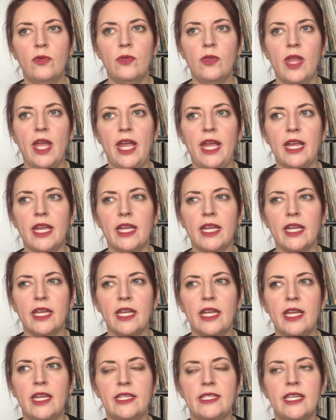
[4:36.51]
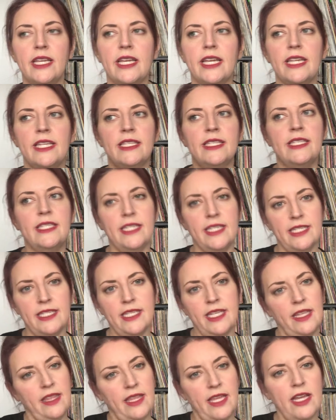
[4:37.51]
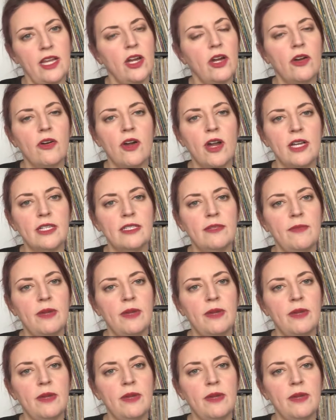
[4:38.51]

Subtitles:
like, is it a consistent thing across